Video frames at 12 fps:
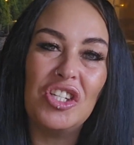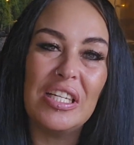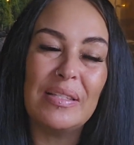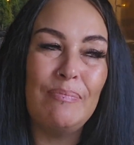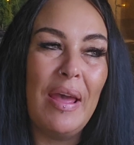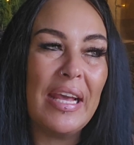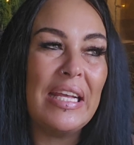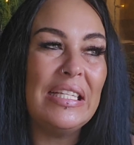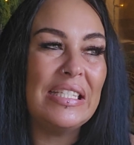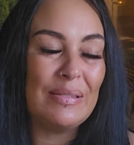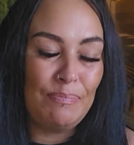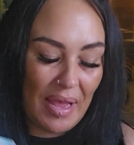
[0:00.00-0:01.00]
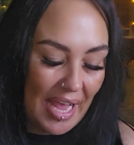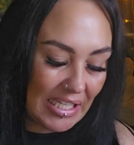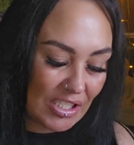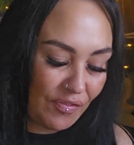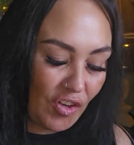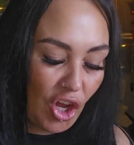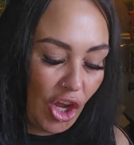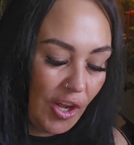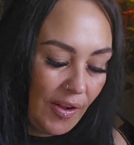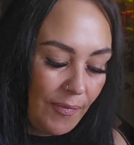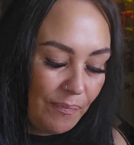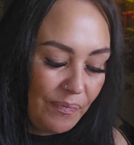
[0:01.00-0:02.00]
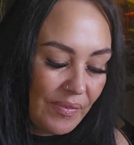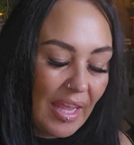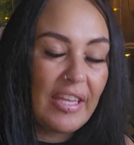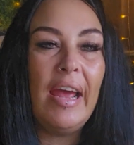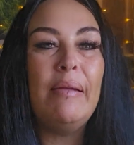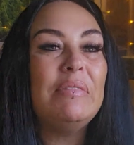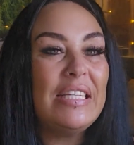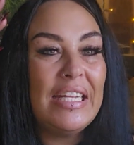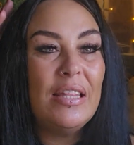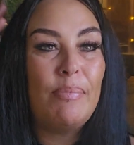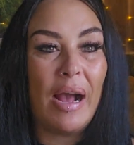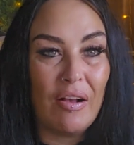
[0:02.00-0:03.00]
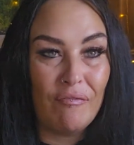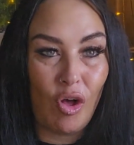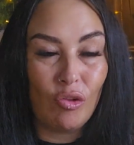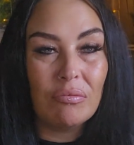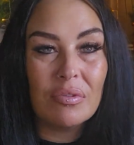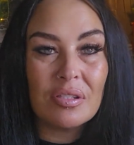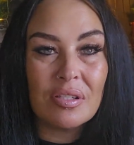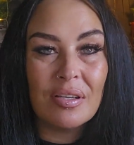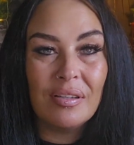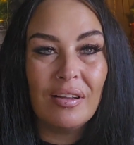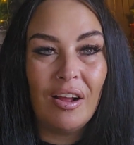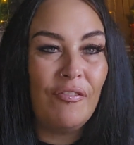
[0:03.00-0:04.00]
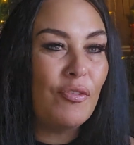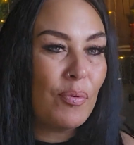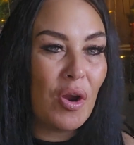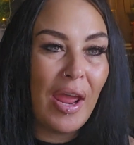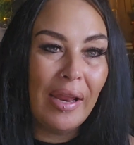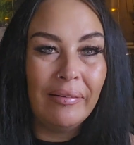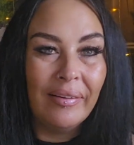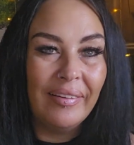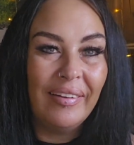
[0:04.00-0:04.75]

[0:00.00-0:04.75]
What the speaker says: It's making space for, you're emptying the bank vaults of the brain.